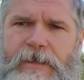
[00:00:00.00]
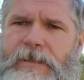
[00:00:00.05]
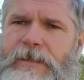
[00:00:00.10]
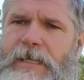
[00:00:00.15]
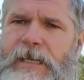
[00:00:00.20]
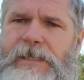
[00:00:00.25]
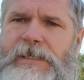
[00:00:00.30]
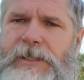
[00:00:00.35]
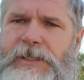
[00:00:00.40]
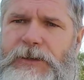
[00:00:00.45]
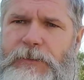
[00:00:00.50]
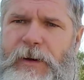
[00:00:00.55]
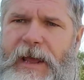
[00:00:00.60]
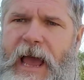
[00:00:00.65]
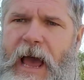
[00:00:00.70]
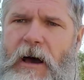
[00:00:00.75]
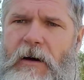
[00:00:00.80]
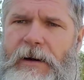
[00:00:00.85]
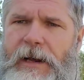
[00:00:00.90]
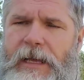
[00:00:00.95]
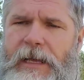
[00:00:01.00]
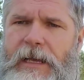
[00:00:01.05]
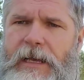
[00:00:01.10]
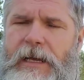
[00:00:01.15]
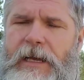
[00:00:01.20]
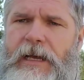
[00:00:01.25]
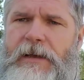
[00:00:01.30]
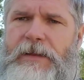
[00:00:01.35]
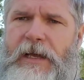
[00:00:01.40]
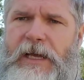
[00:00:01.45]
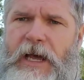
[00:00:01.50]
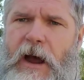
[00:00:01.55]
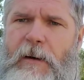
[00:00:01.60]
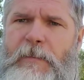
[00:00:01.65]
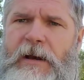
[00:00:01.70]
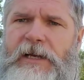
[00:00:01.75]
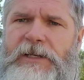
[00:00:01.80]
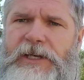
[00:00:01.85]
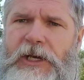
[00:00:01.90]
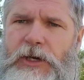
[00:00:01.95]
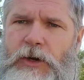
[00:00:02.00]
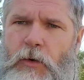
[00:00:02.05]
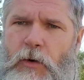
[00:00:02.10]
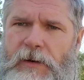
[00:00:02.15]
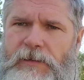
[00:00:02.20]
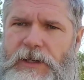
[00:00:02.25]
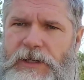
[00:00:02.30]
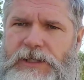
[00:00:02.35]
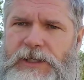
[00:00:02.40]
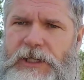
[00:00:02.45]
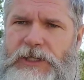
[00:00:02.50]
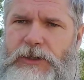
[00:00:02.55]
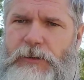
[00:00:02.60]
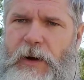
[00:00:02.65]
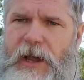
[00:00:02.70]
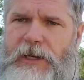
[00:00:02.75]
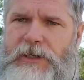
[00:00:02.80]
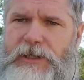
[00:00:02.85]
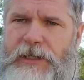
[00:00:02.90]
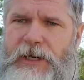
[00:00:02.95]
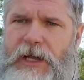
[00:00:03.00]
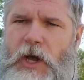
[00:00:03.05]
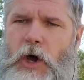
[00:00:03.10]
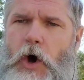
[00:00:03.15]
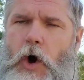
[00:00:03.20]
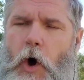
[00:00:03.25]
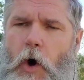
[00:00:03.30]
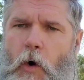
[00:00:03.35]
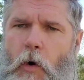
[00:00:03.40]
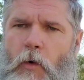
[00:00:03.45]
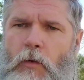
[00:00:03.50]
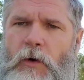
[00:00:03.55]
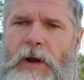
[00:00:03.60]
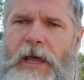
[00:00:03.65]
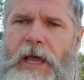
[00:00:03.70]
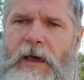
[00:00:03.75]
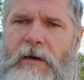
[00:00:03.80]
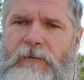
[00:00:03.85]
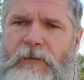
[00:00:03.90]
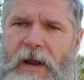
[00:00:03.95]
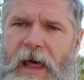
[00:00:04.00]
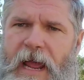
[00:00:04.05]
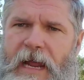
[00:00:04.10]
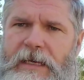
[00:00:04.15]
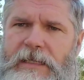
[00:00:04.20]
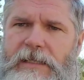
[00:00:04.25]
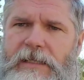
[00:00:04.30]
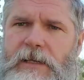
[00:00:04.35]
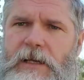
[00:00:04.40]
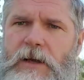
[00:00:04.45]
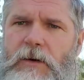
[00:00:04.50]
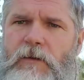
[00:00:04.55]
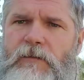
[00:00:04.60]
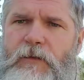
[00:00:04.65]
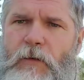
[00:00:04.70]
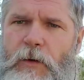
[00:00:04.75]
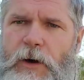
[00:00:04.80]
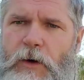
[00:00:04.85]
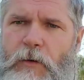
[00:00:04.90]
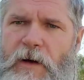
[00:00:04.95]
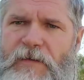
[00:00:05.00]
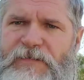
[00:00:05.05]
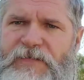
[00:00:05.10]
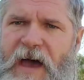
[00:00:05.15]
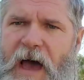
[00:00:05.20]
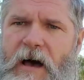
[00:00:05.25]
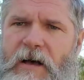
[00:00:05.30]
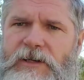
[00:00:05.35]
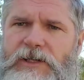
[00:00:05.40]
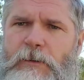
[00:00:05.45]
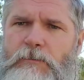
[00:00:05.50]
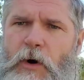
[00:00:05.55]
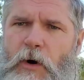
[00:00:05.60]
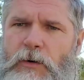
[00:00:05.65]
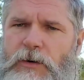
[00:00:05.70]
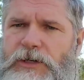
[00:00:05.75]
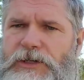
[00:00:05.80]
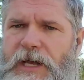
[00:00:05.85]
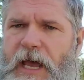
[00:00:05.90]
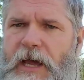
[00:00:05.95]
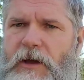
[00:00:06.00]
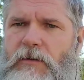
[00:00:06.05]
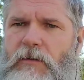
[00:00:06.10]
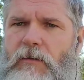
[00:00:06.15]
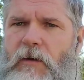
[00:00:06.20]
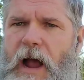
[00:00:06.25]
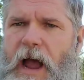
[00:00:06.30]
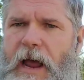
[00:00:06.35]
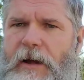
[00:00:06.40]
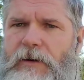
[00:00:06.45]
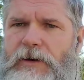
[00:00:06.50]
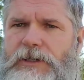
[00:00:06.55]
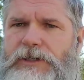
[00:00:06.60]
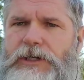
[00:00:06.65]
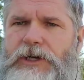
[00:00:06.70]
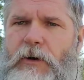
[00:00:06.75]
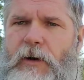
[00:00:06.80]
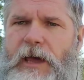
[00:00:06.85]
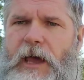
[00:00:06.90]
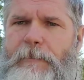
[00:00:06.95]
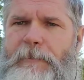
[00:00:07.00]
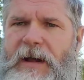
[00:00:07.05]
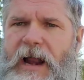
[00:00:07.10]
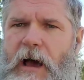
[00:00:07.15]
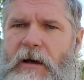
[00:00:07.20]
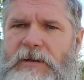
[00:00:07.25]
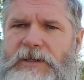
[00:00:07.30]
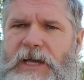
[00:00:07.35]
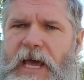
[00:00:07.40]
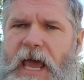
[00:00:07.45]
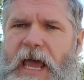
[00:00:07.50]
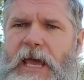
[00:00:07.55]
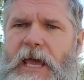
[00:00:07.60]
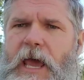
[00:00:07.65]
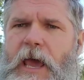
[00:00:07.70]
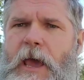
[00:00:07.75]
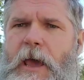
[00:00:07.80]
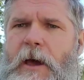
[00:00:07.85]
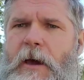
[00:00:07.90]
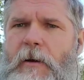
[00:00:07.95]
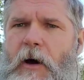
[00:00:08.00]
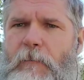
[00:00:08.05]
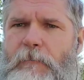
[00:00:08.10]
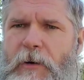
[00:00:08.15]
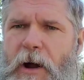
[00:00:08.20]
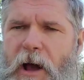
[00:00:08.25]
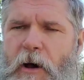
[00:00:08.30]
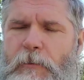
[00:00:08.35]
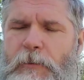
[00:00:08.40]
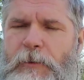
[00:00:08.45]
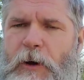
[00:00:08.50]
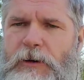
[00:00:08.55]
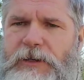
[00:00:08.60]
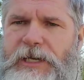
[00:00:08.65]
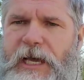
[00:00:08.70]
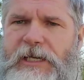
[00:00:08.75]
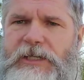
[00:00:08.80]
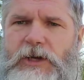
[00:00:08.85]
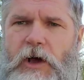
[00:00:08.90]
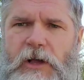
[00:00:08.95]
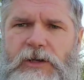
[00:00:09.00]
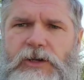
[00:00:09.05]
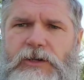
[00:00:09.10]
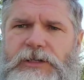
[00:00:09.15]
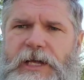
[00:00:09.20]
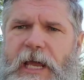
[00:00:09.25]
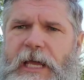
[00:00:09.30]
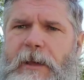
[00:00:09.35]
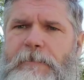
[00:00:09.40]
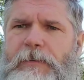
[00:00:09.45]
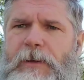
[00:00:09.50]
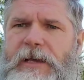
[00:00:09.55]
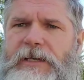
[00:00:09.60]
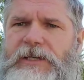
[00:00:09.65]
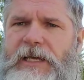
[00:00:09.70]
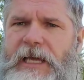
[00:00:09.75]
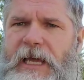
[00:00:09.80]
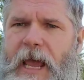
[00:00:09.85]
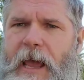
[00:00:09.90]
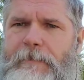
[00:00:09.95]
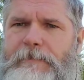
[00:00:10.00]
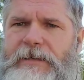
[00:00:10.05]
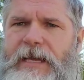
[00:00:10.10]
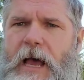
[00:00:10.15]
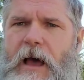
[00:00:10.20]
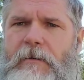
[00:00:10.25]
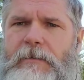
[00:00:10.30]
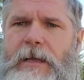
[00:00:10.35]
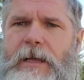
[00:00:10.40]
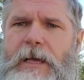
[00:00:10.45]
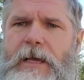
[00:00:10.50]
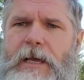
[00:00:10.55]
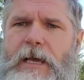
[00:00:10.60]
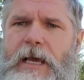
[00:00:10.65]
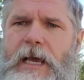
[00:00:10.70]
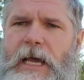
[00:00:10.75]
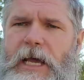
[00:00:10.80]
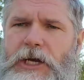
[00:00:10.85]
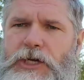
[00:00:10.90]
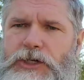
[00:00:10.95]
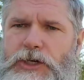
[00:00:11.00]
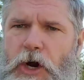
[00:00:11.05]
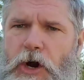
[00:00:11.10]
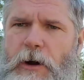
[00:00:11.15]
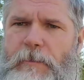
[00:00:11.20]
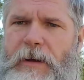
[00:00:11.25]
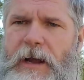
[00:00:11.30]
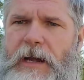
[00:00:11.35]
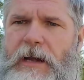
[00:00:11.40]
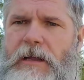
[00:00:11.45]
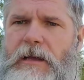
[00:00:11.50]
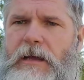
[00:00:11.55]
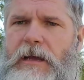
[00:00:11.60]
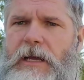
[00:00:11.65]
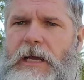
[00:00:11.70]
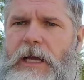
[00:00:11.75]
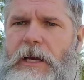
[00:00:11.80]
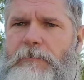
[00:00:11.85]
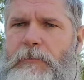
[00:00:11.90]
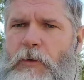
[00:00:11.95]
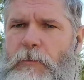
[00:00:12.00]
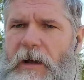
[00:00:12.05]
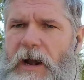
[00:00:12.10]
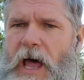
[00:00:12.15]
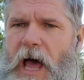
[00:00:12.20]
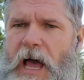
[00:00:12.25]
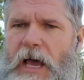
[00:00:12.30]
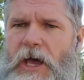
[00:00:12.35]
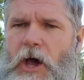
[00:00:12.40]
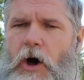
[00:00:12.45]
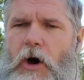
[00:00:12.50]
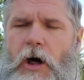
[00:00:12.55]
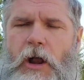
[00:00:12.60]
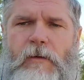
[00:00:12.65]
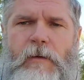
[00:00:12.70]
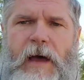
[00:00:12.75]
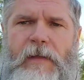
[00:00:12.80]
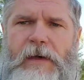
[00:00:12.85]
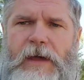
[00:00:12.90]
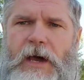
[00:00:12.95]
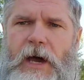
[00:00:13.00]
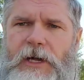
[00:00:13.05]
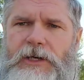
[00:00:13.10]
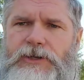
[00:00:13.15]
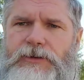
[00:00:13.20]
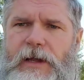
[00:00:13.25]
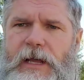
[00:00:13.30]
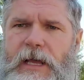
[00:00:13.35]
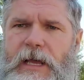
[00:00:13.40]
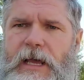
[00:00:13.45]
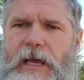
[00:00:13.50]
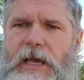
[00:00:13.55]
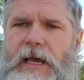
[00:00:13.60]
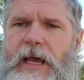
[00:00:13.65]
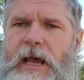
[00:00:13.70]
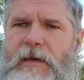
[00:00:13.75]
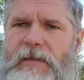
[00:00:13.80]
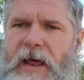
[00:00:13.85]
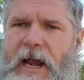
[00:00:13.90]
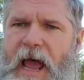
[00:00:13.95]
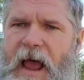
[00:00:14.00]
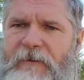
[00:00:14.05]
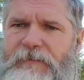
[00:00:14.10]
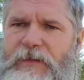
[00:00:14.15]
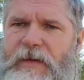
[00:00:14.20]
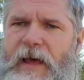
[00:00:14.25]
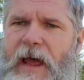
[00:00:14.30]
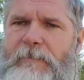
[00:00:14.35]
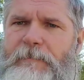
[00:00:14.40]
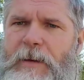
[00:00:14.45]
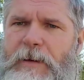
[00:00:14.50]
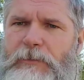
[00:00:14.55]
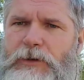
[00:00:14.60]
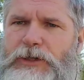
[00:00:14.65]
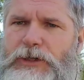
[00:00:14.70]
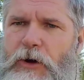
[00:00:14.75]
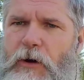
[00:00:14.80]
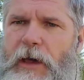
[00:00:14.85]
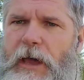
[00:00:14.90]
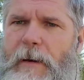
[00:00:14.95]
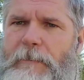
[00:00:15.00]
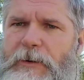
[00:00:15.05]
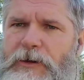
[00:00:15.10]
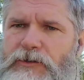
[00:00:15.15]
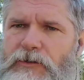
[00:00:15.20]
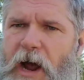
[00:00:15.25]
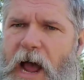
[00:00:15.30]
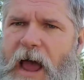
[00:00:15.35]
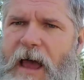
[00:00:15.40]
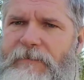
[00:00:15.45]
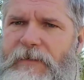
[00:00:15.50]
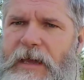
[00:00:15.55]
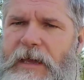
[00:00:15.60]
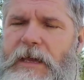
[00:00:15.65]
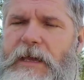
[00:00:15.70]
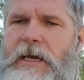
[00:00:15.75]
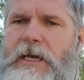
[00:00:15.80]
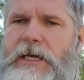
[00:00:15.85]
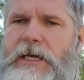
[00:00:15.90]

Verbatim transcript: this is the reality. The government has ignored the situation. Only of late, 41,000 motorcycle riders showing up in Gauteng Pro protests also taking place in Cape Town, in Durban, in Mpumalanga, all around the country. And then after that, people showing up and driving